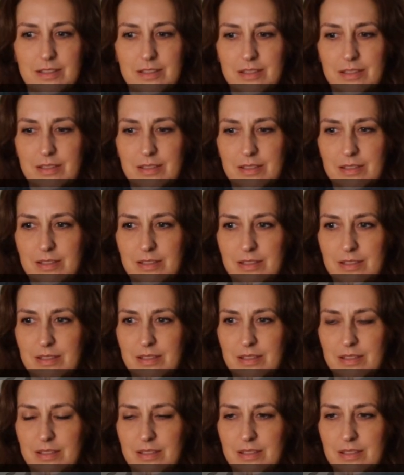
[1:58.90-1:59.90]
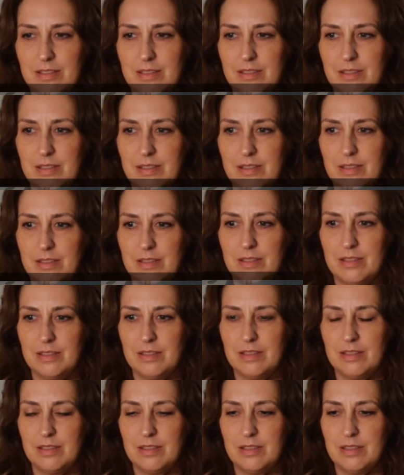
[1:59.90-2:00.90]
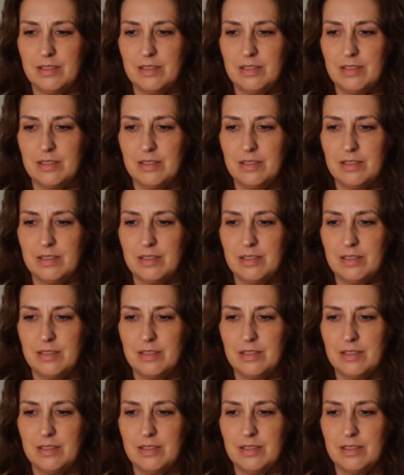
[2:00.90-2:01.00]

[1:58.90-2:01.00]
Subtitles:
No words are spoken by the person on screen.